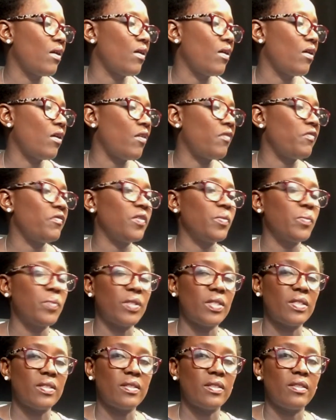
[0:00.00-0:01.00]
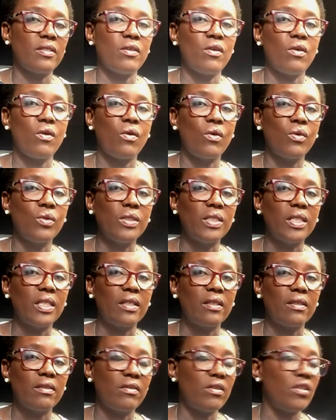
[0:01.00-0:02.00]
of the person holding
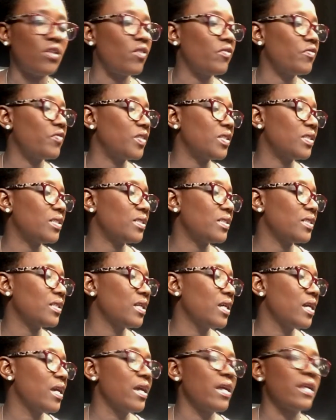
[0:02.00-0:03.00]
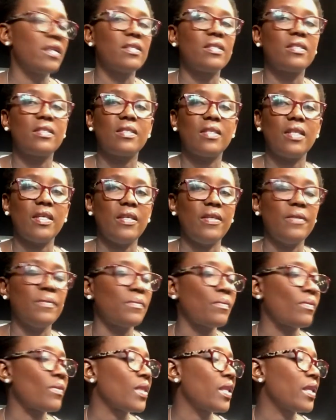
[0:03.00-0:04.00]
the office, C.
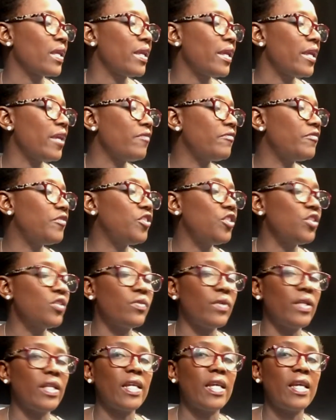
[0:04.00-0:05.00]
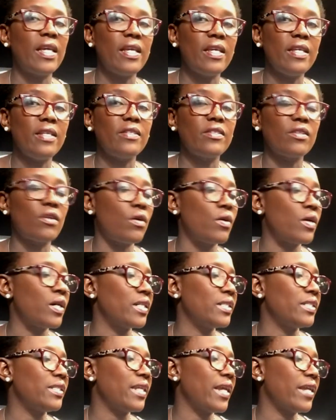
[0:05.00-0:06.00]
if during his or her
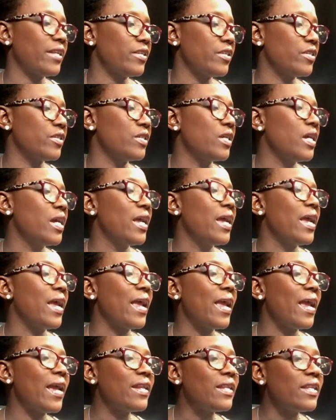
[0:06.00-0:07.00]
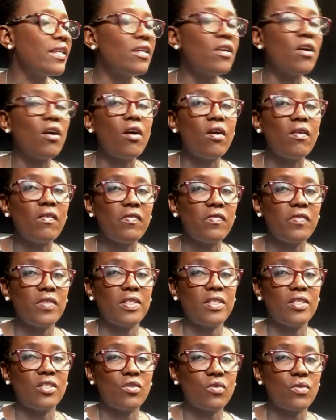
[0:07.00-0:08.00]
tenure any of the
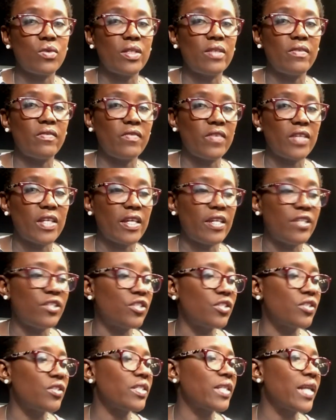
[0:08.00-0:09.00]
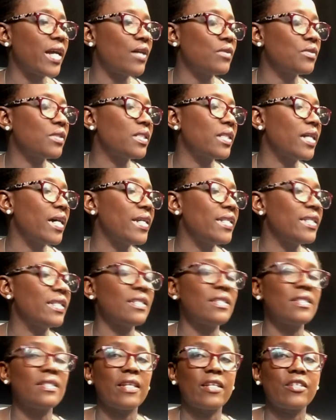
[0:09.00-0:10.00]
disqualifications outlined in
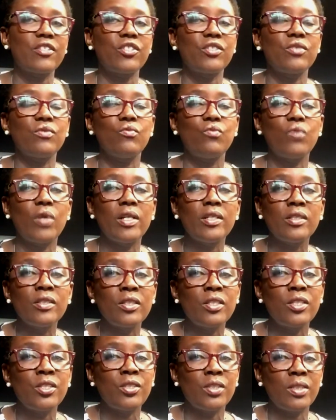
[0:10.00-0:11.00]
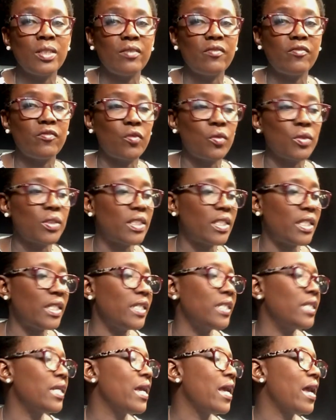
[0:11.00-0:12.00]
section
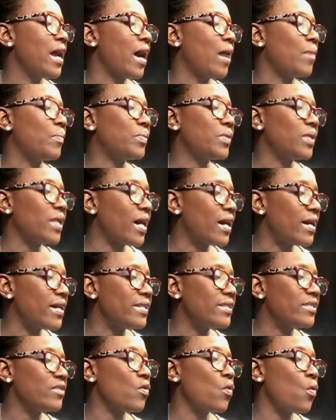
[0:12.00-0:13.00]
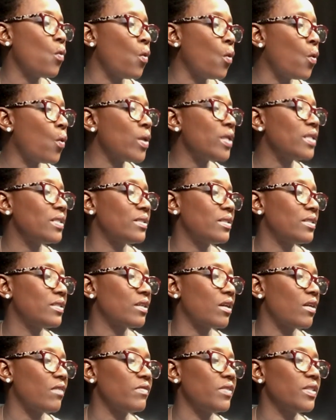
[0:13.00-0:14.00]
114 applies or is
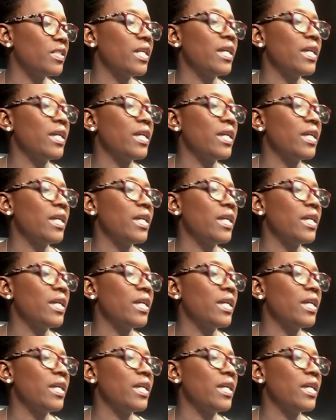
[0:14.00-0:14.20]
discovered